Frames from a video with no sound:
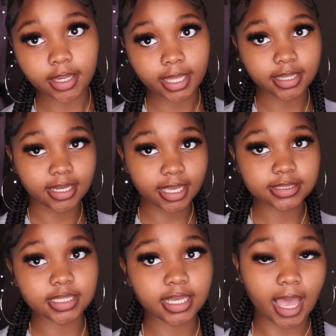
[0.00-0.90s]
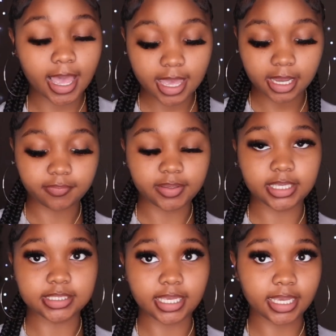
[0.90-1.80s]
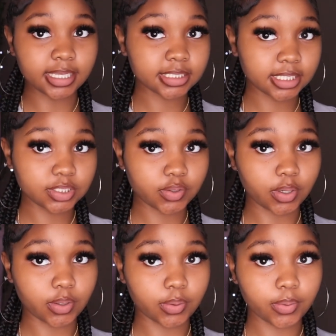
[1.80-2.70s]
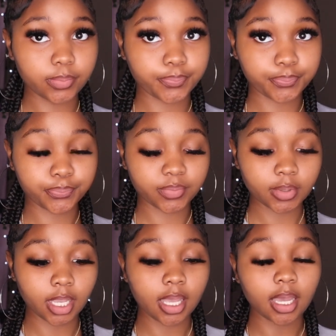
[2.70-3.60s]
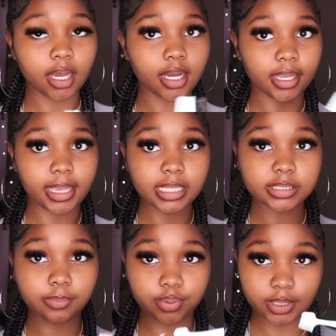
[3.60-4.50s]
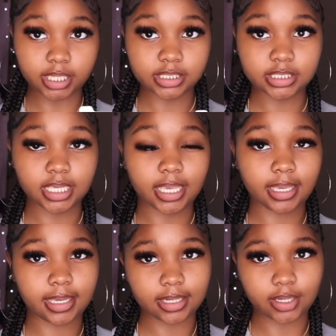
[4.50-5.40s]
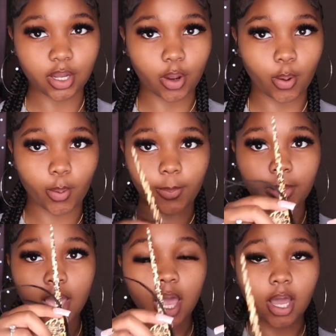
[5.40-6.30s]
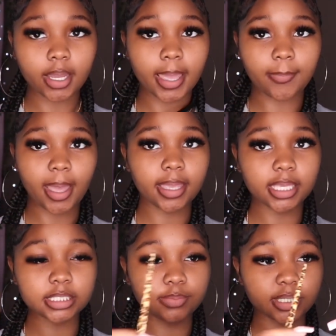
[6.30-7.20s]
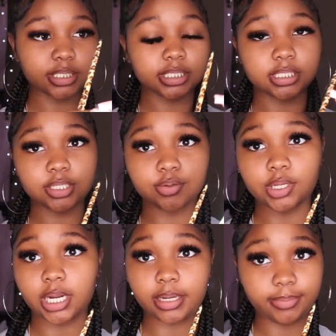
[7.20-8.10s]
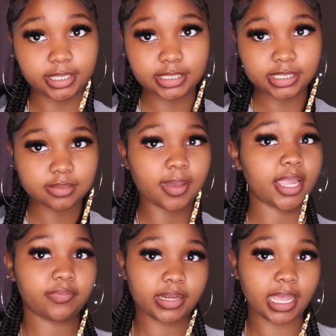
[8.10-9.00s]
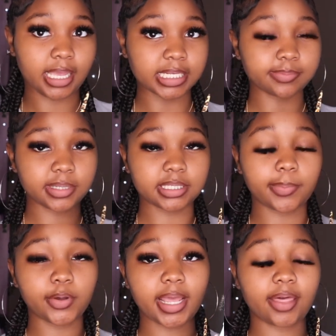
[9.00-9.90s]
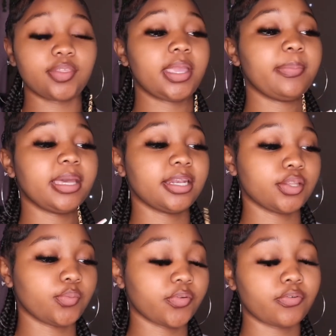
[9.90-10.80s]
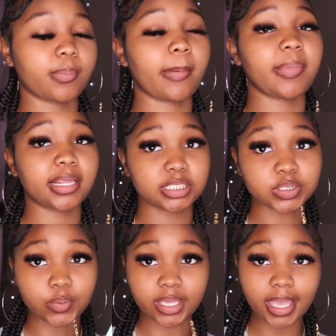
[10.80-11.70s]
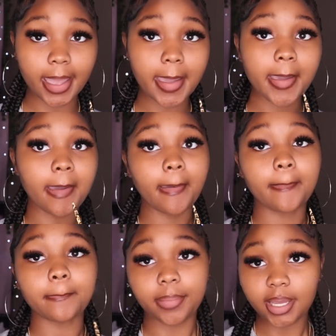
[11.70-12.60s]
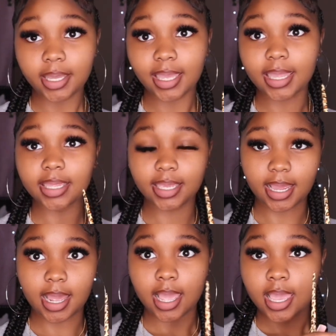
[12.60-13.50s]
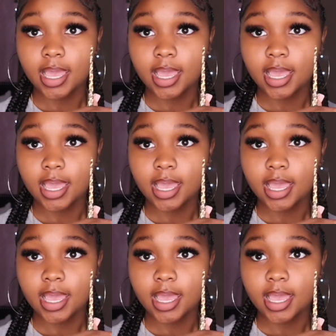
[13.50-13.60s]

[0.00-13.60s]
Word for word: Okay, the next thing I have is edge control, a edge brush, and a comb. Okay, my edge brush is a little dirty because this is my everyday edge brush. I'm going to have to get me another one for my back to school kit. But, yeah